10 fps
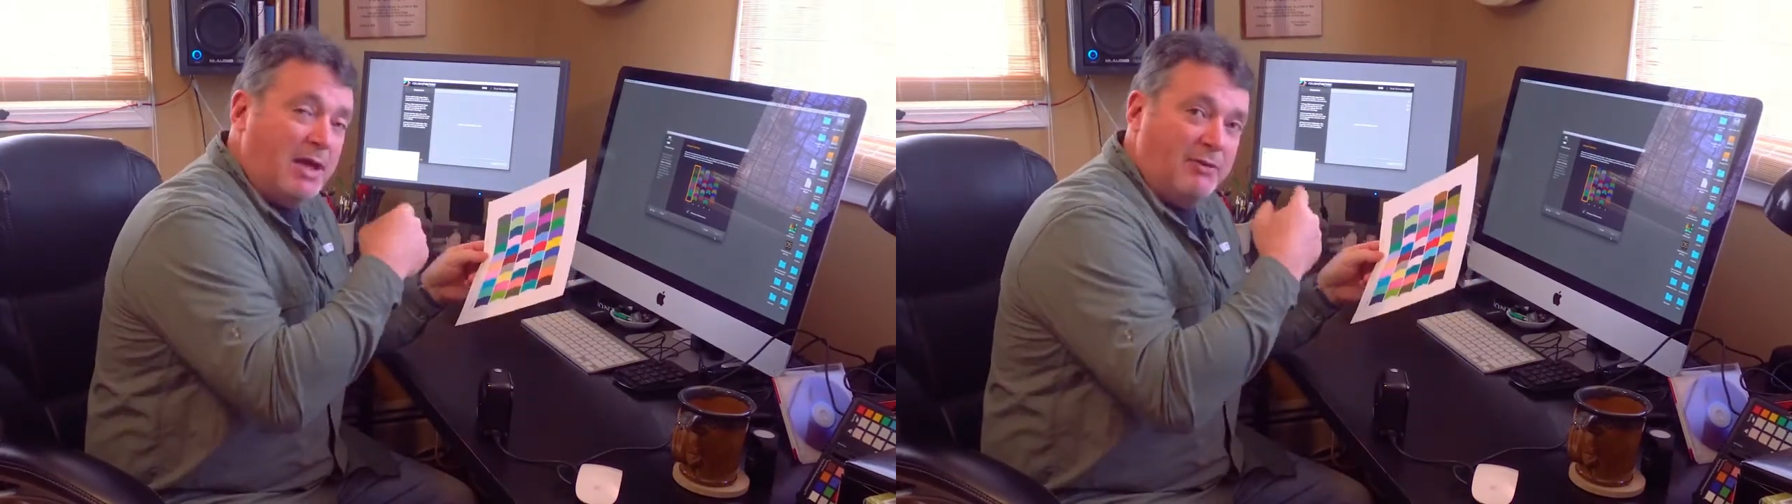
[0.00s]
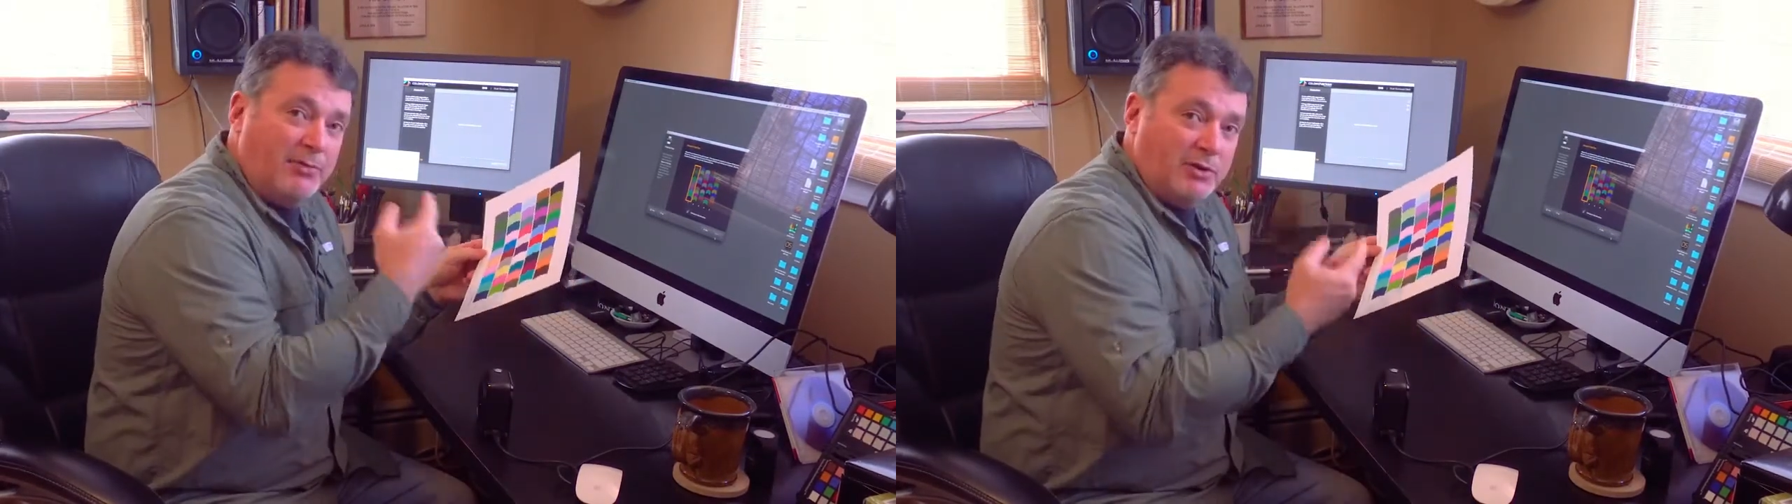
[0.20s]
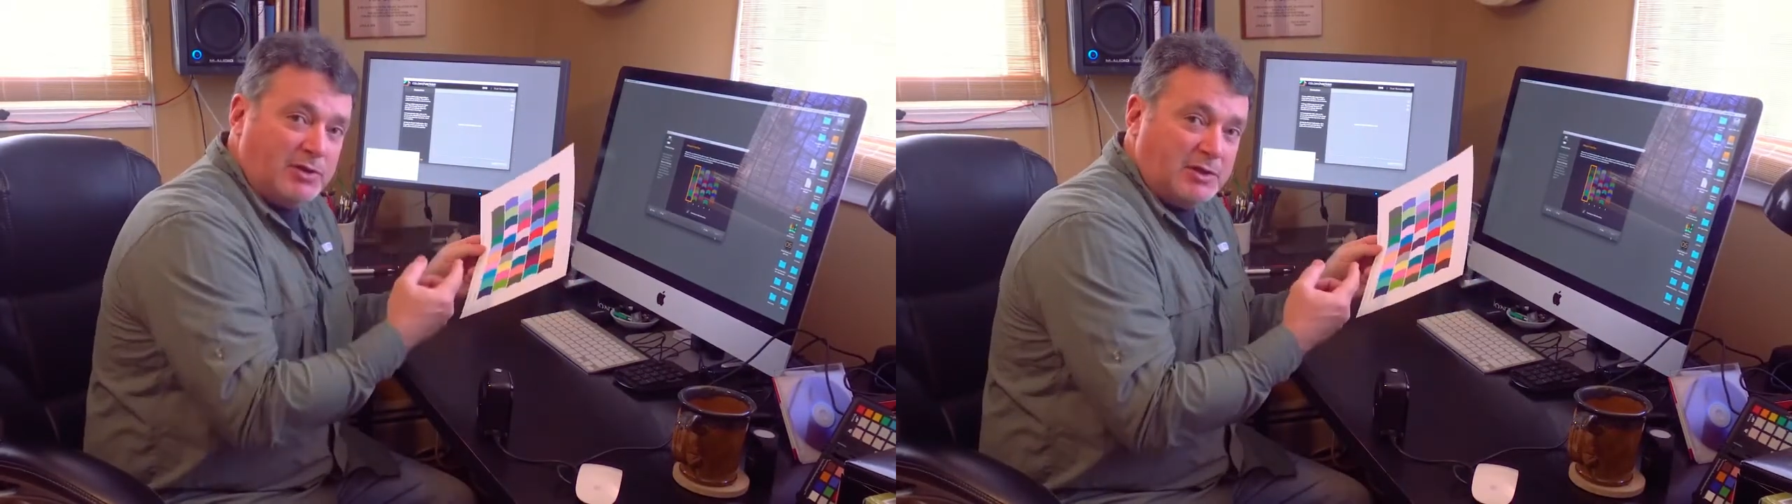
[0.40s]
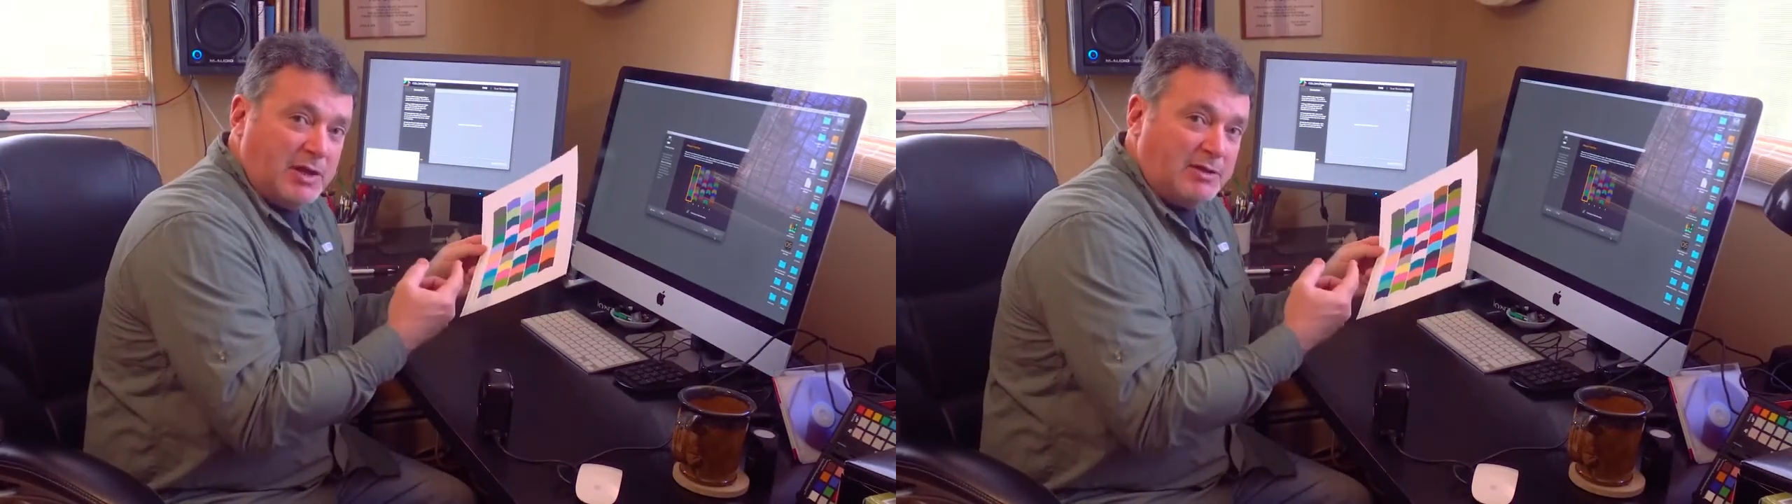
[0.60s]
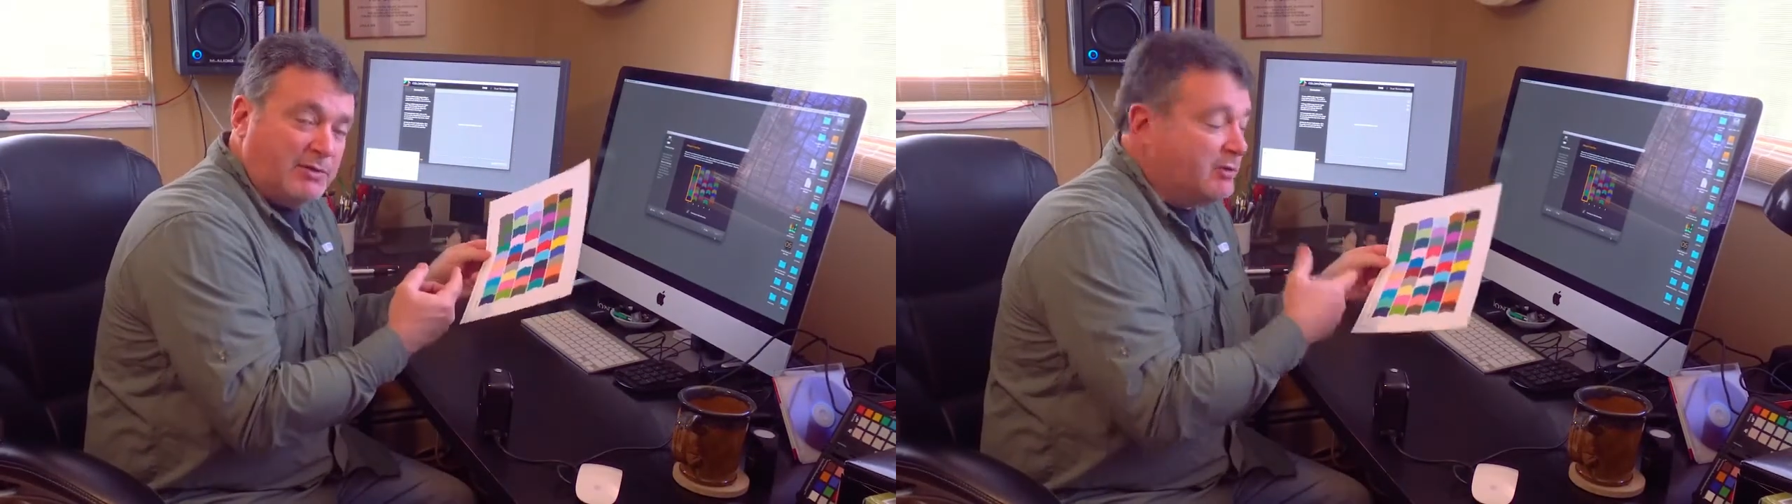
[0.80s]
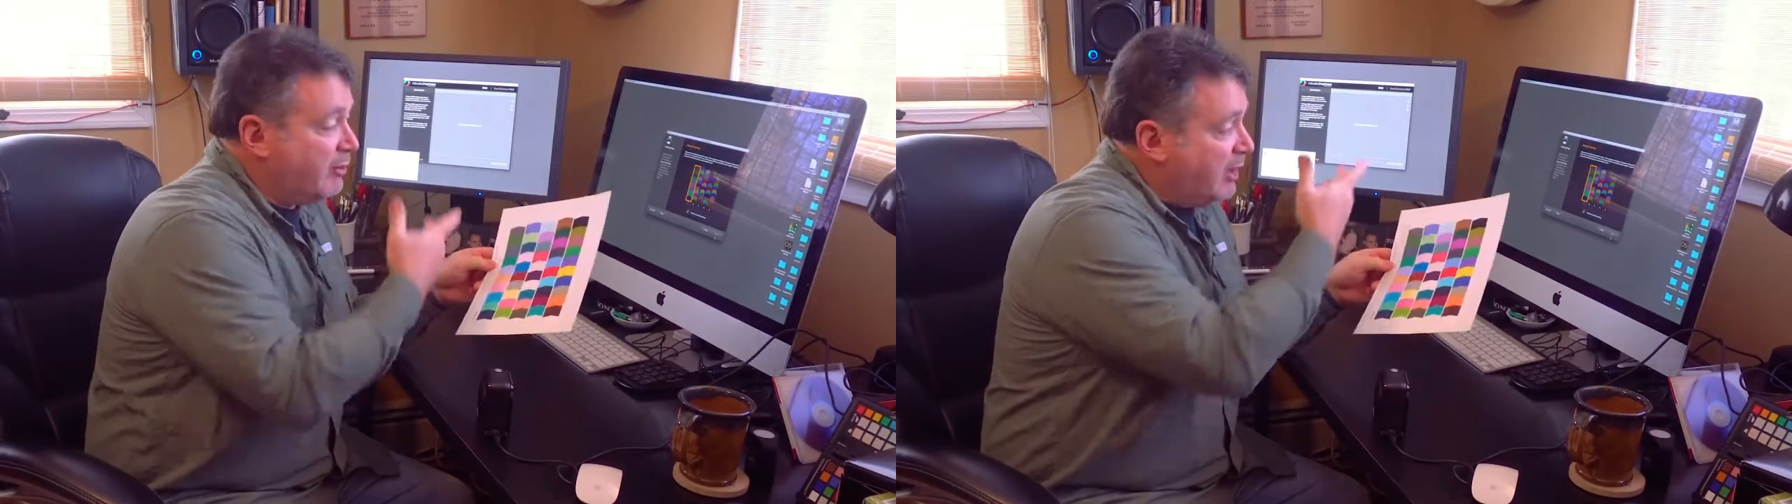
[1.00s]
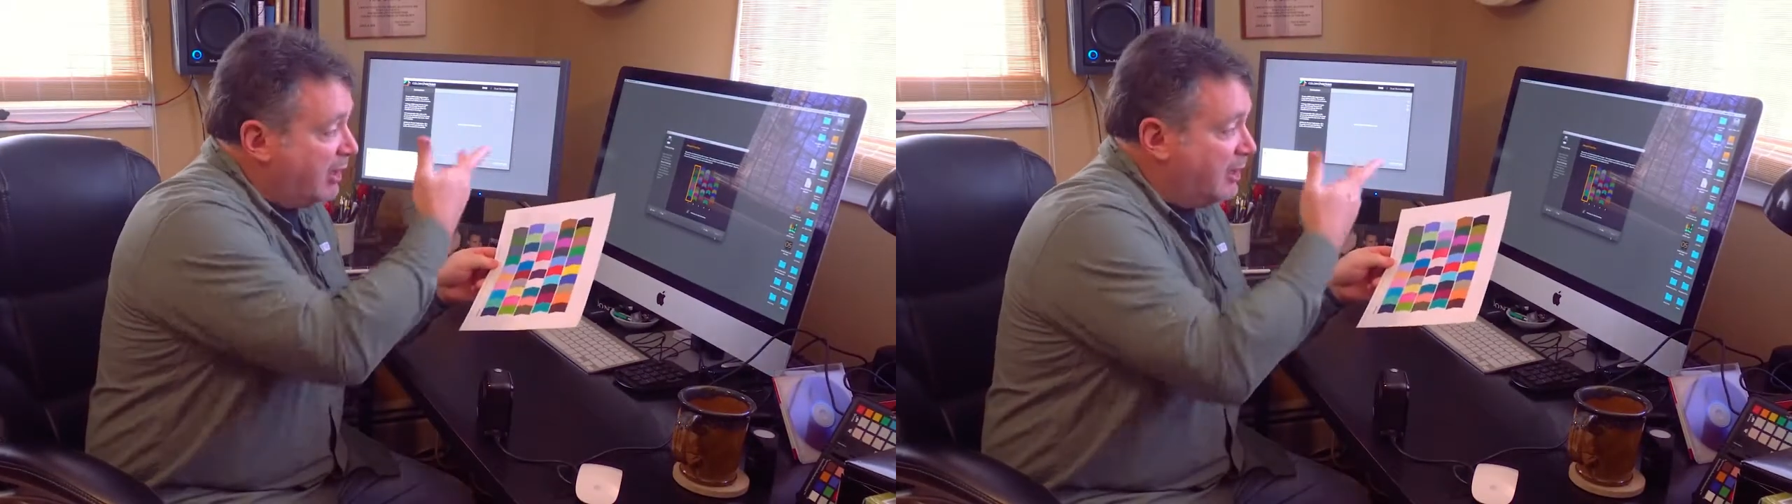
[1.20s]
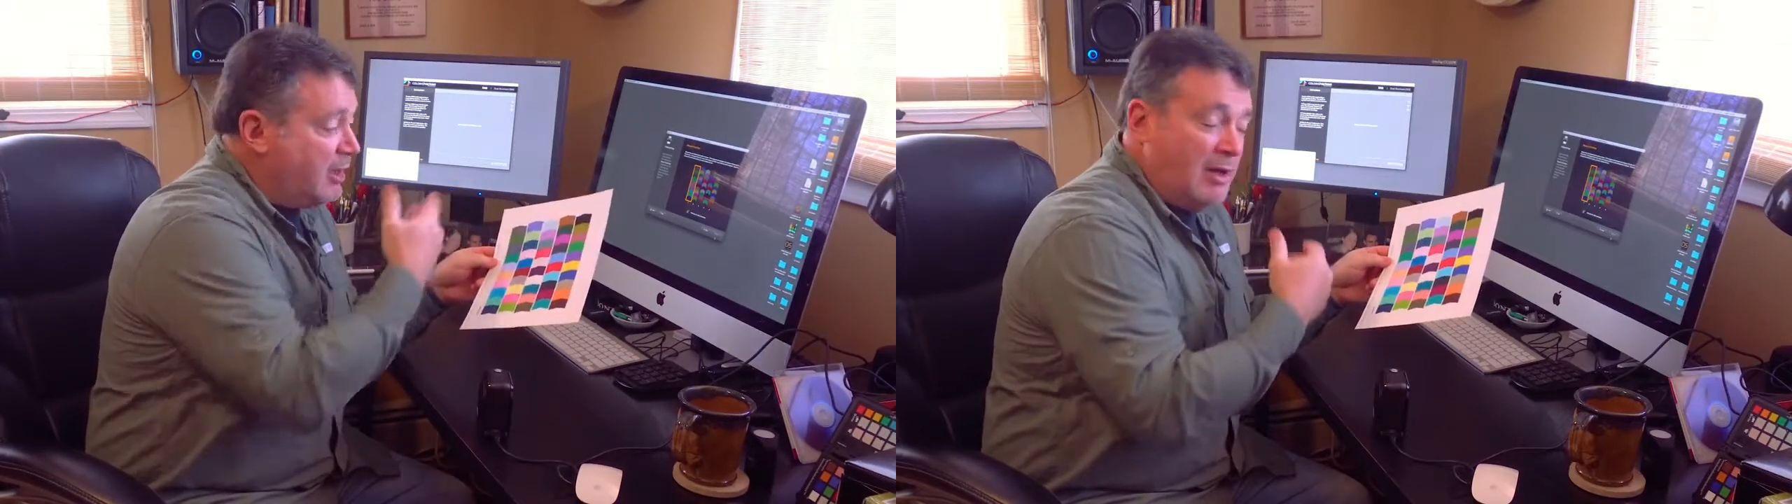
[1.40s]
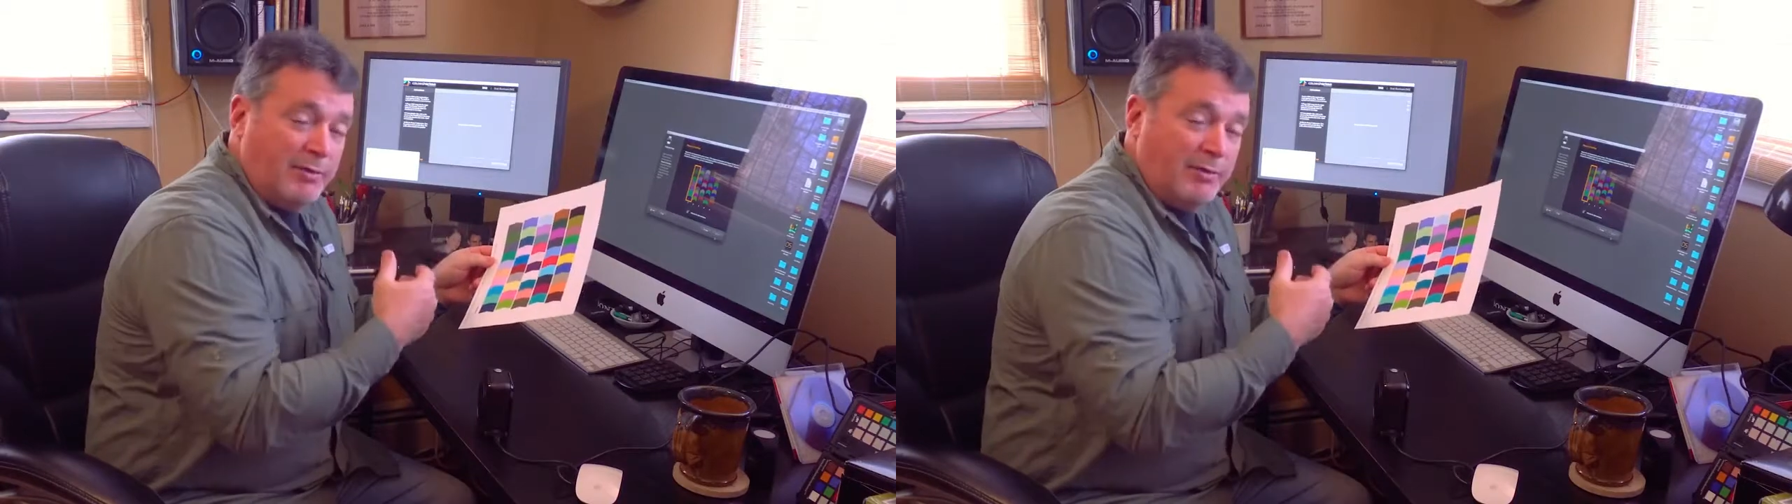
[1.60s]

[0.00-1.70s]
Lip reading: If you're successful in reading it,